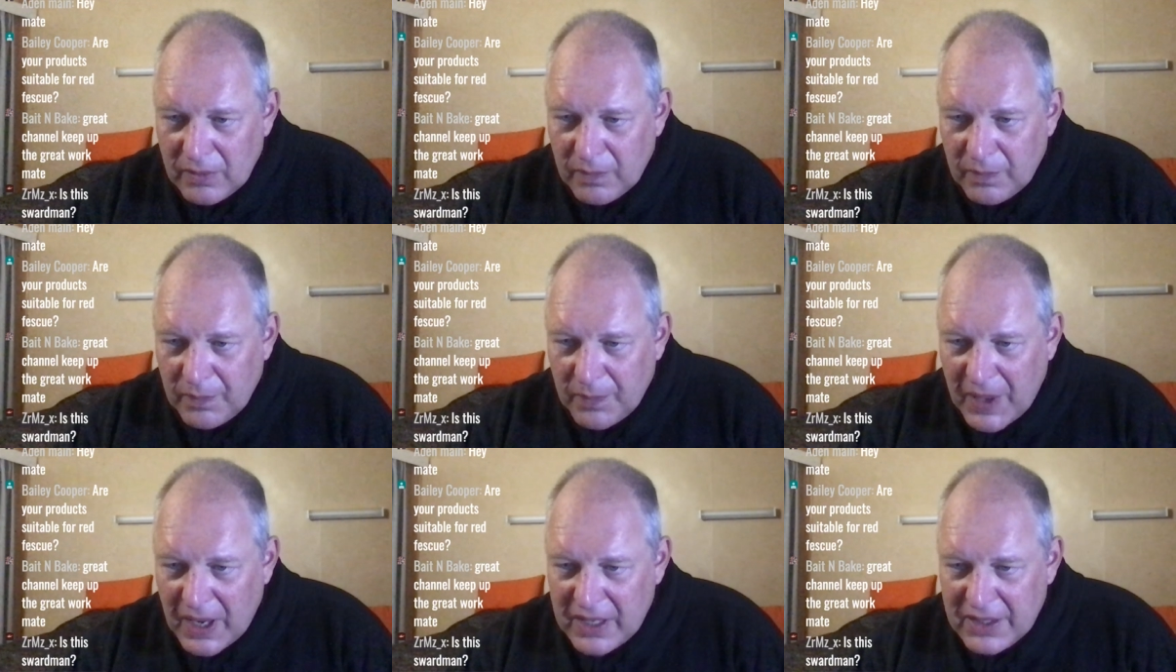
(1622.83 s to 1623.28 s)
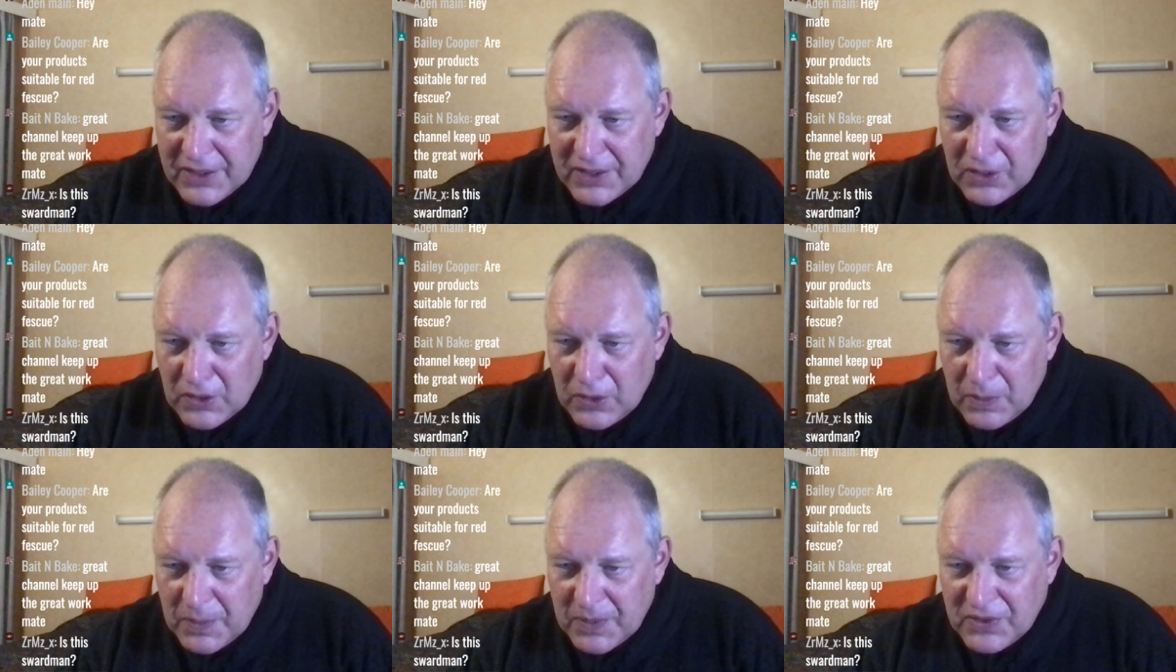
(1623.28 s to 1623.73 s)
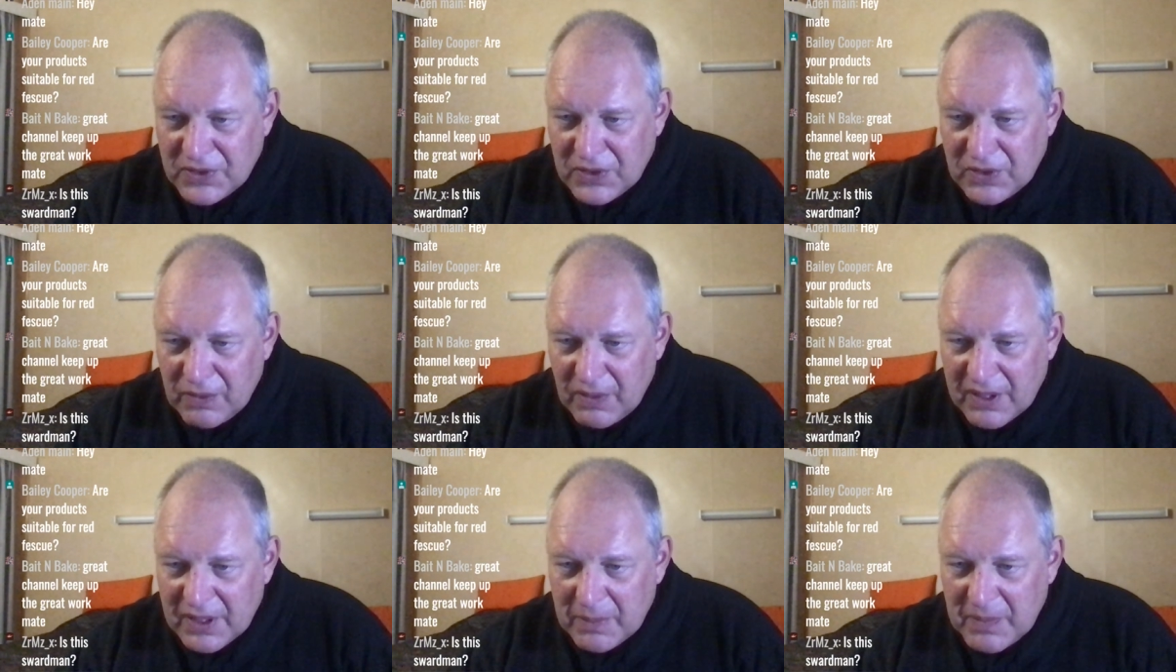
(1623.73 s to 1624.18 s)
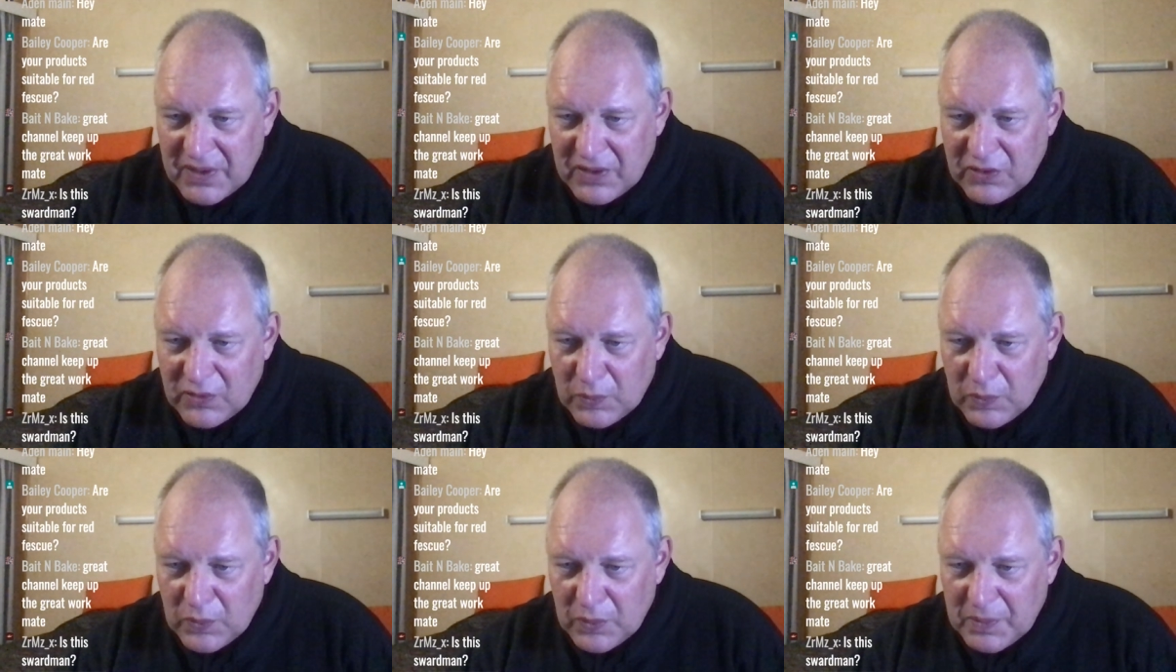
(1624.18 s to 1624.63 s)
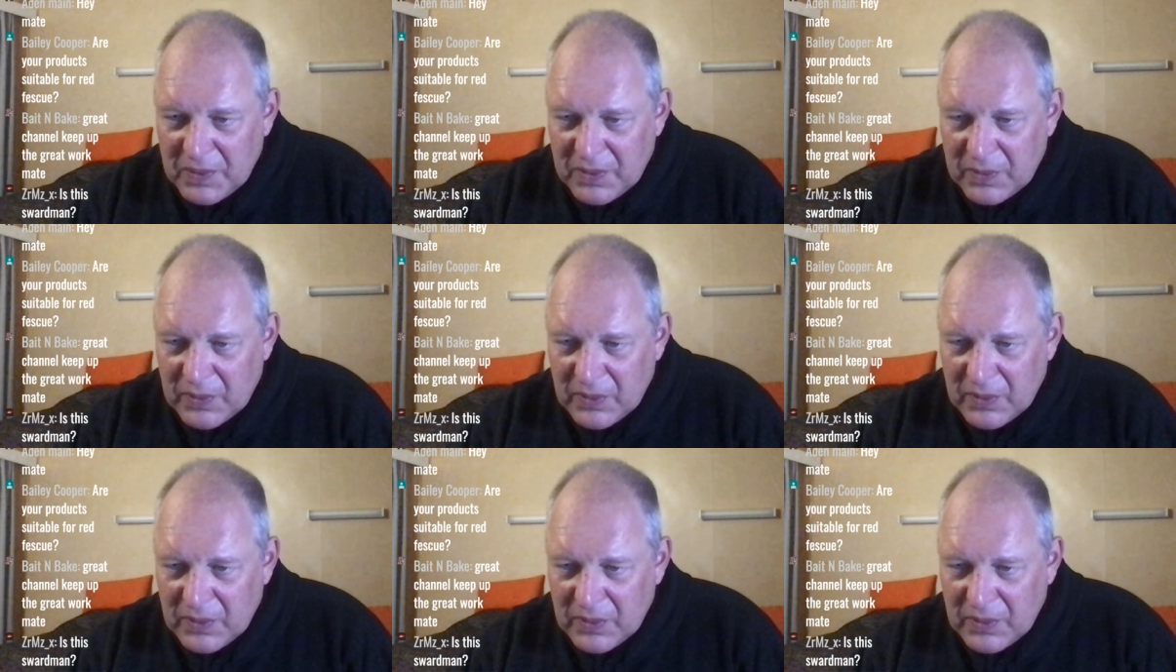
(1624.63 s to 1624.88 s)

Bailey Cooper, do you recommend the Swordman?